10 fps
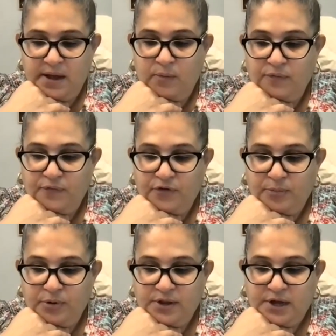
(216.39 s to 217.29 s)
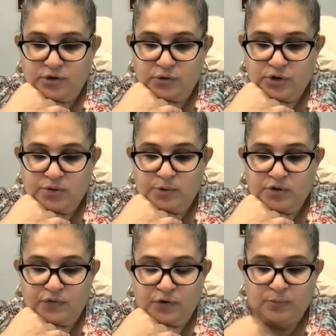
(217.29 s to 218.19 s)
and will further protect those most
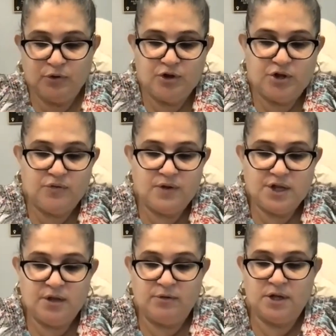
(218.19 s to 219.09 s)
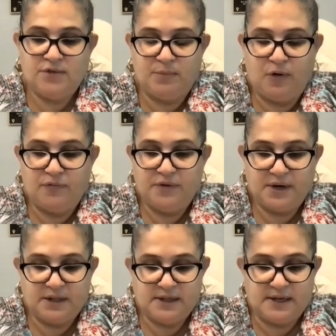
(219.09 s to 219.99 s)
vulnerable to serious illness from
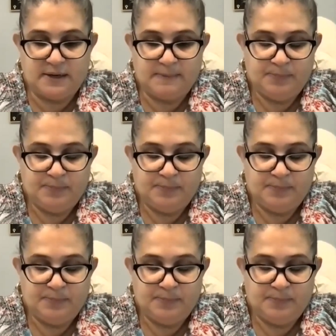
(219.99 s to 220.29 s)
COVID-19.